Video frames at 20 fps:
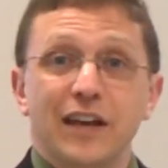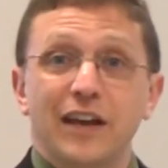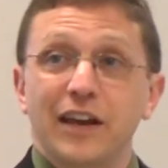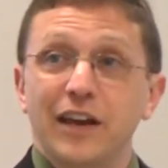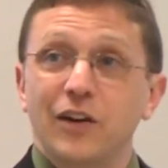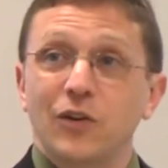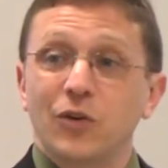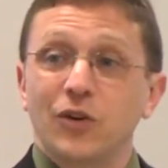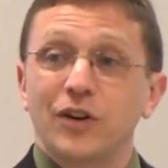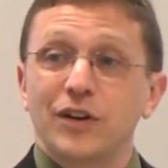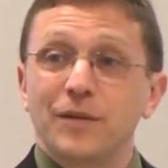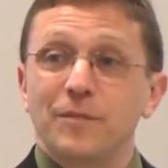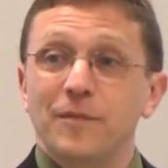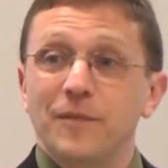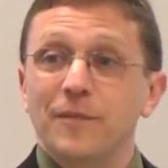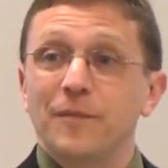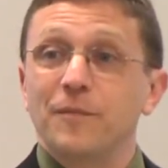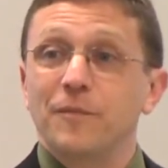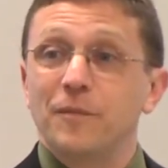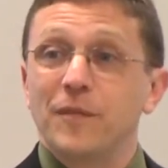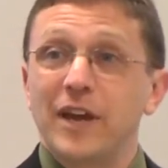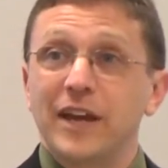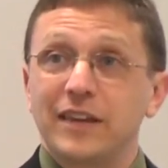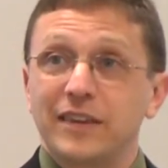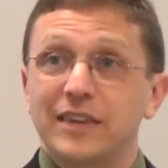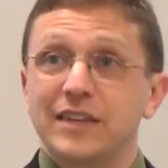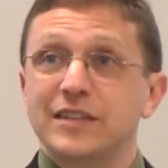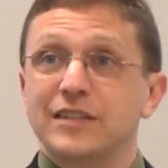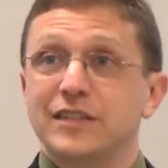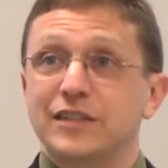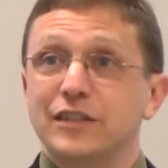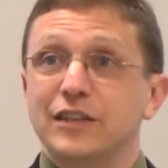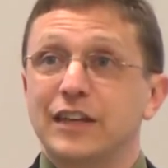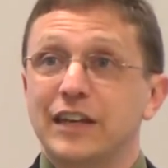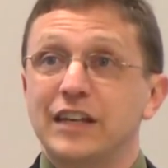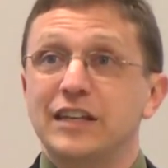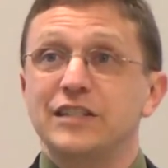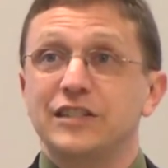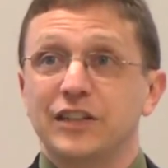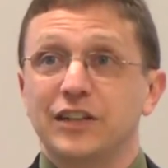in order to make this
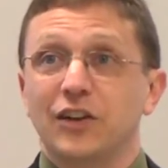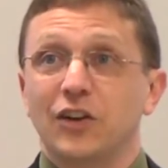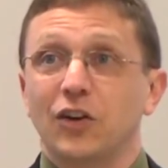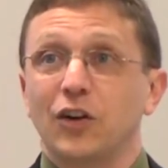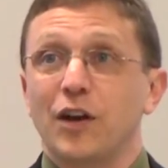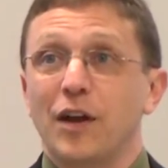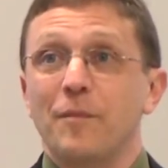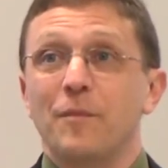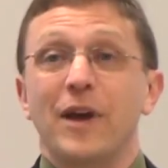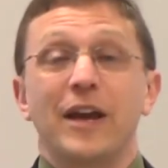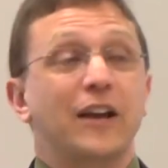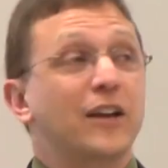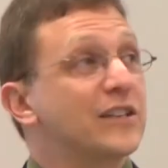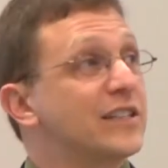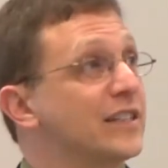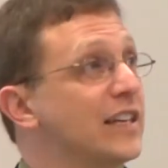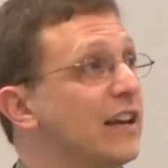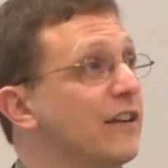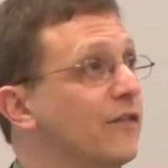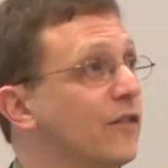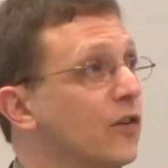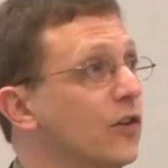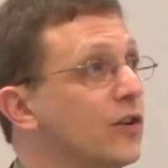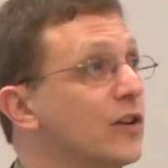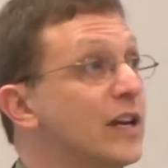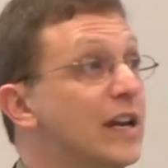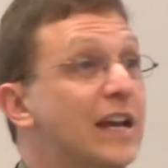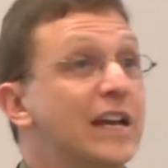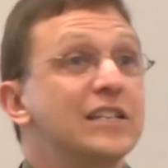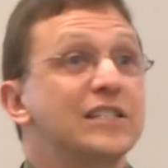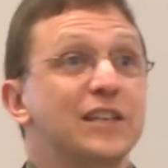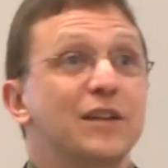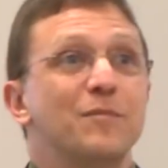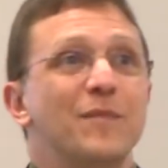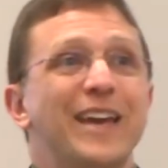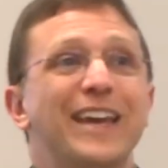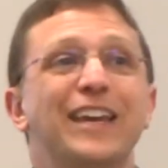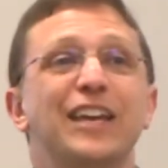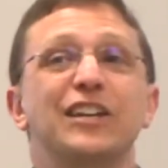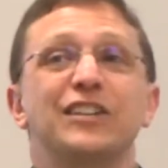easier and make us safer is to
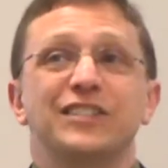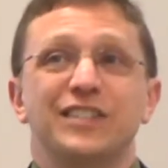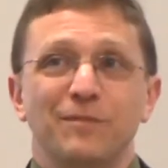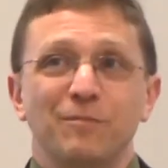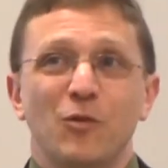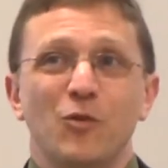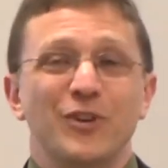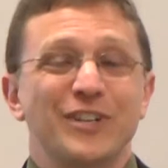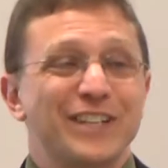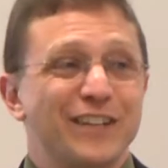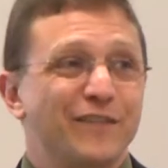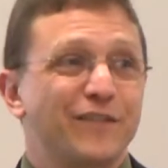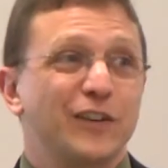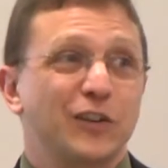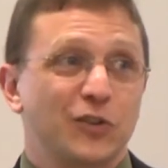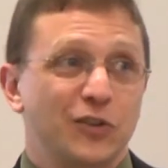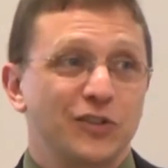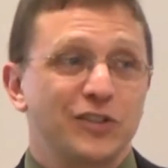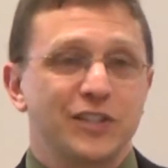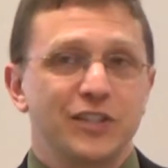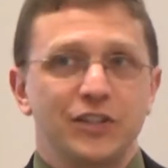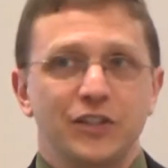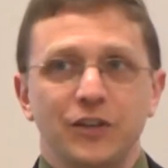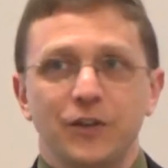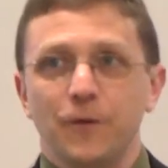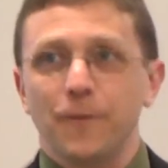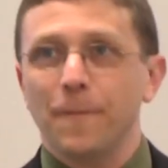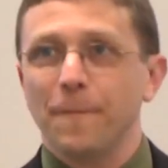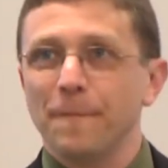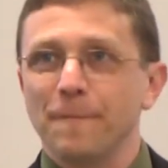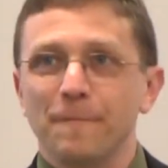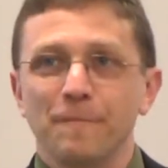make it more difficult to do.